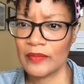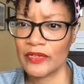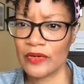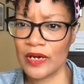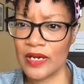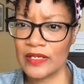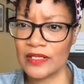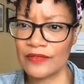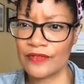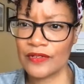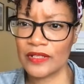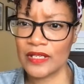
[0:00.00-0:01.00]
Trying
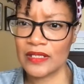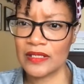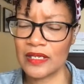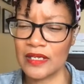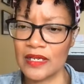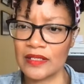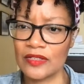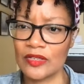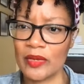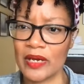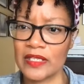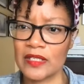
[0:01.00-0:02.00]
different things connected to
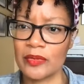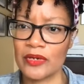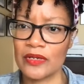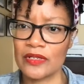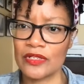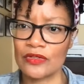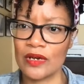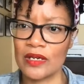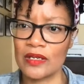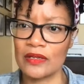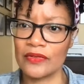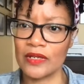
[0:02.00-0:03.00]
my experience
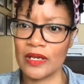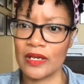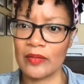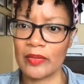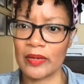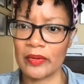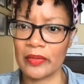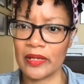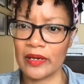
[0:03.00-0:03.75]
training VA, blah, blah, blah.